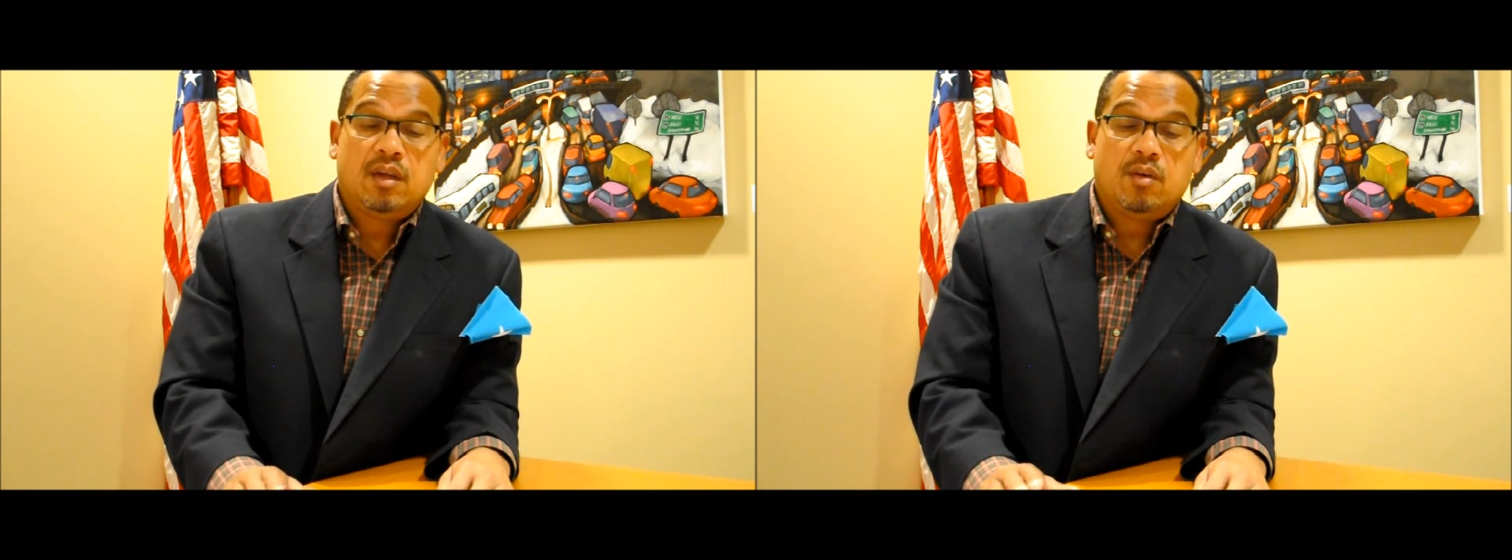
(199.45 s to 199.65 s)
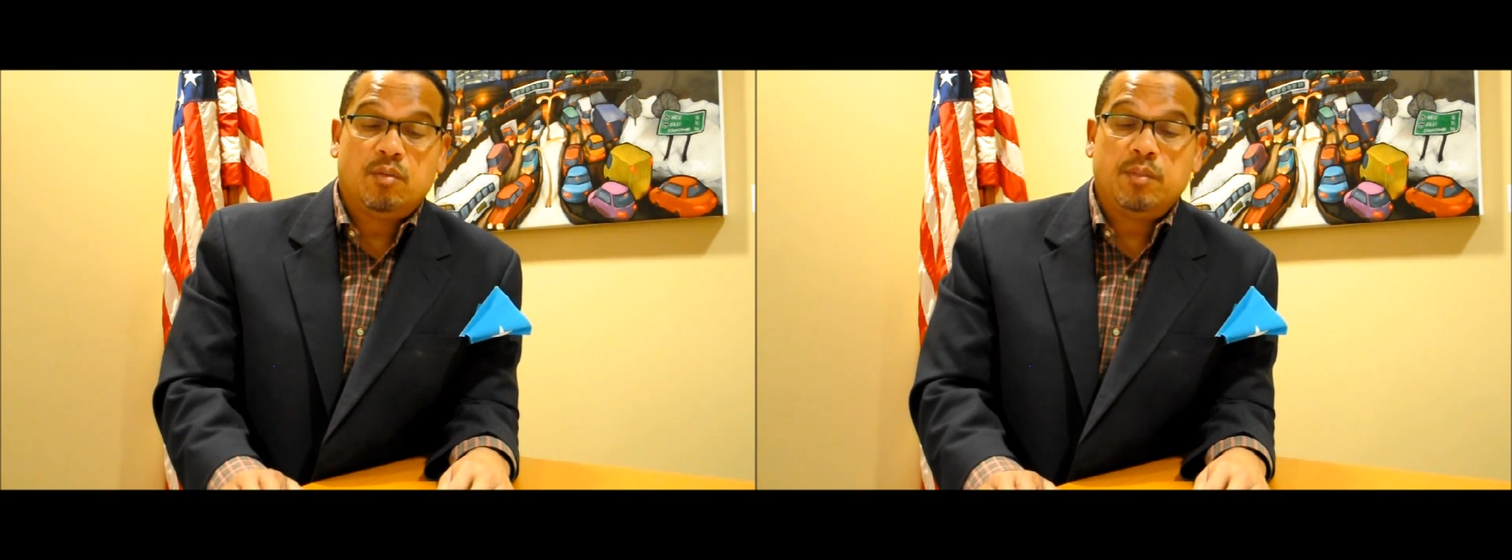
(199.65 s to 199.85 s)

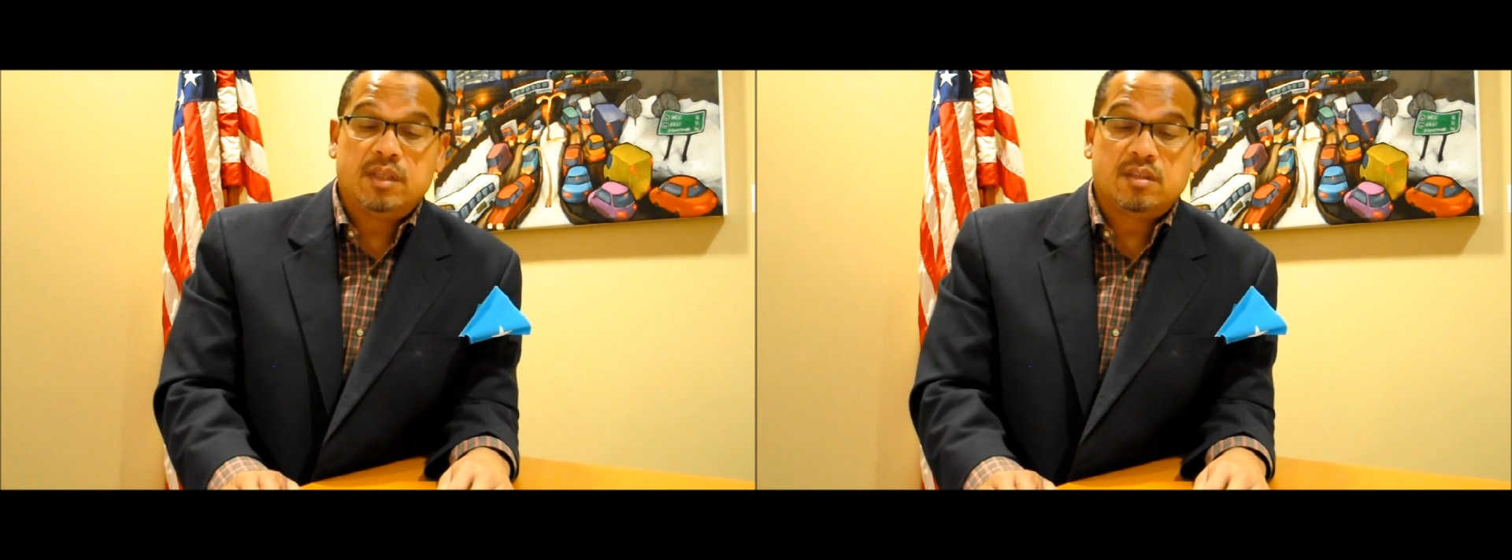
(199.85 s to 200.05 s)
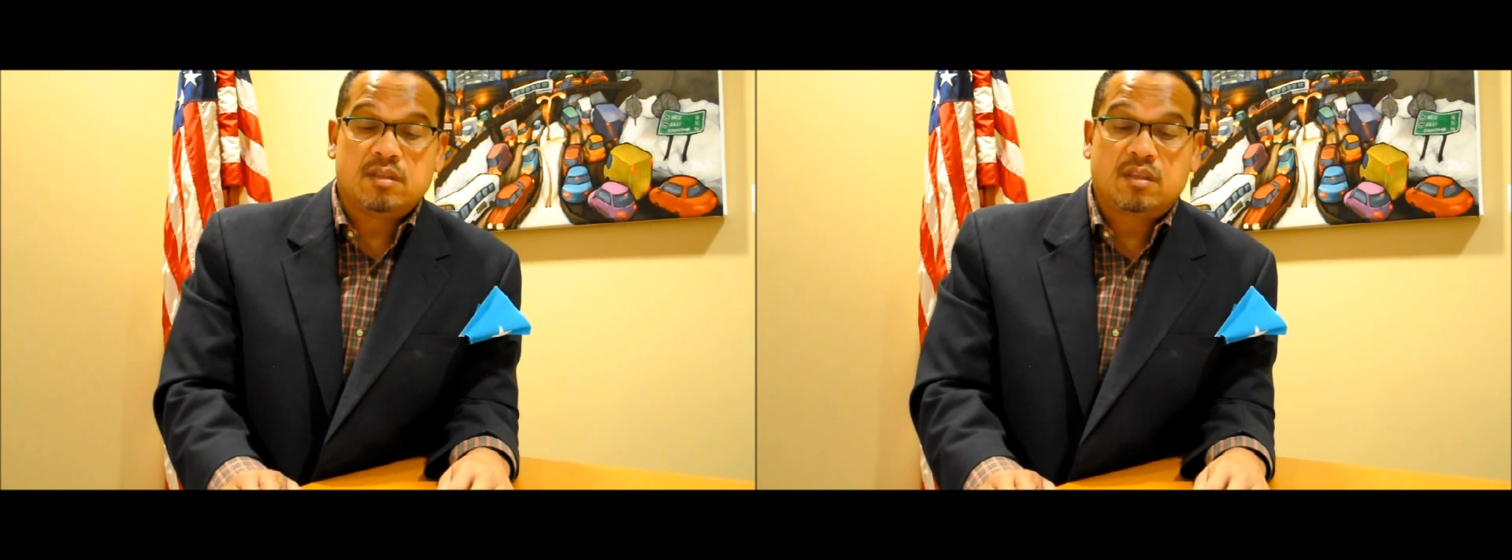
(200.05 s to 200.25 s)

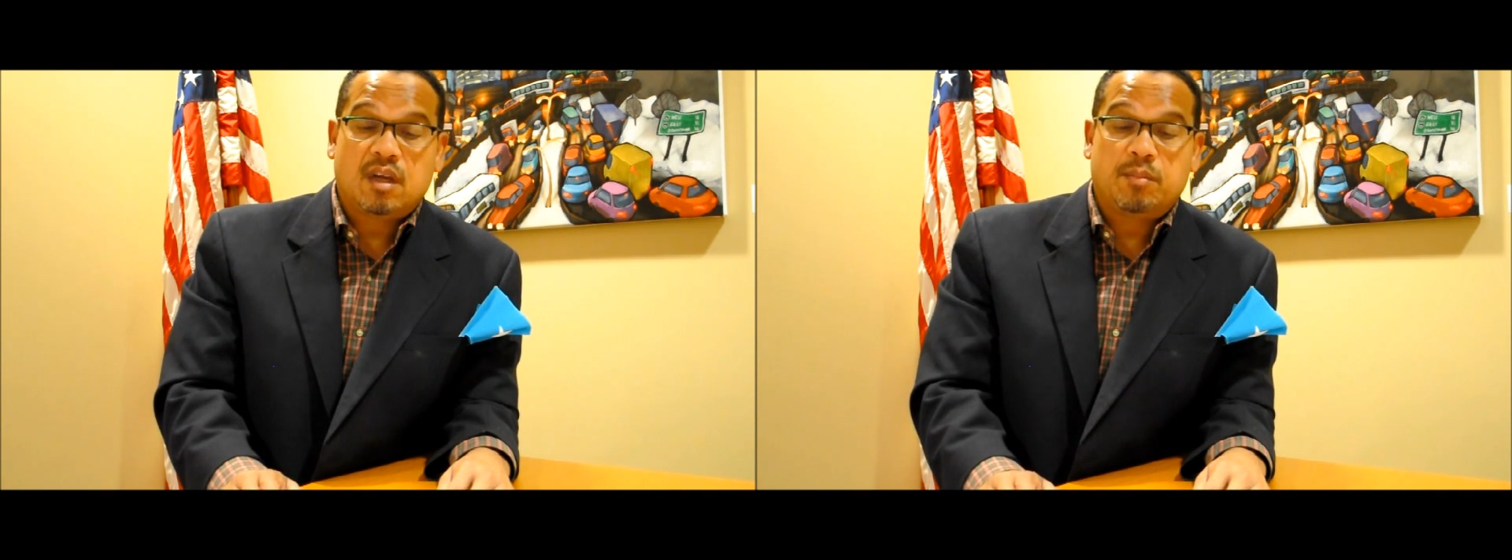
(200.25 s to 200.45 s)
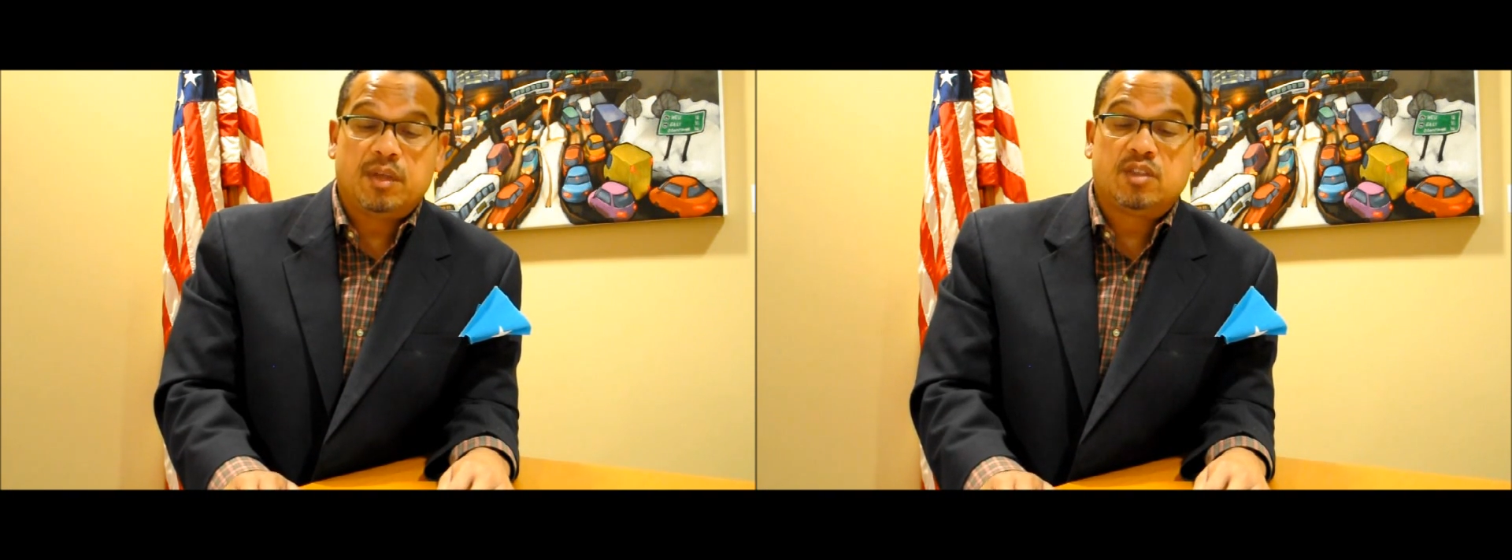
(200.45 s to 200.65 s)
remittances
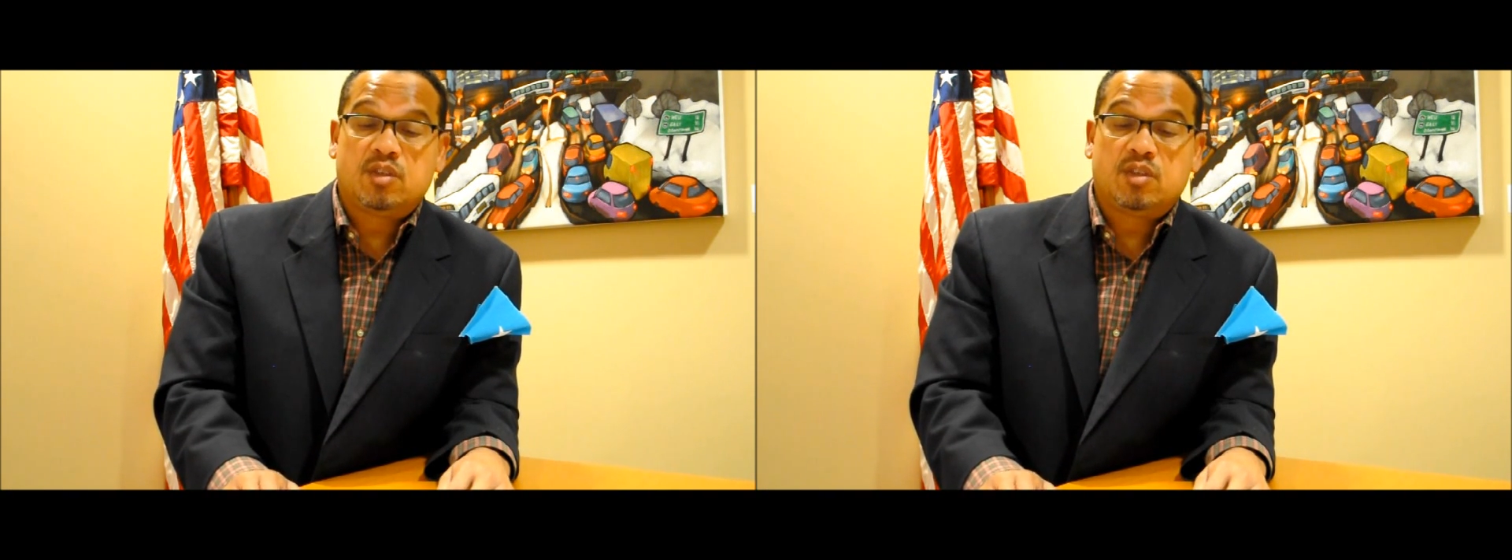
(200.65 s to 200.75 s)
companies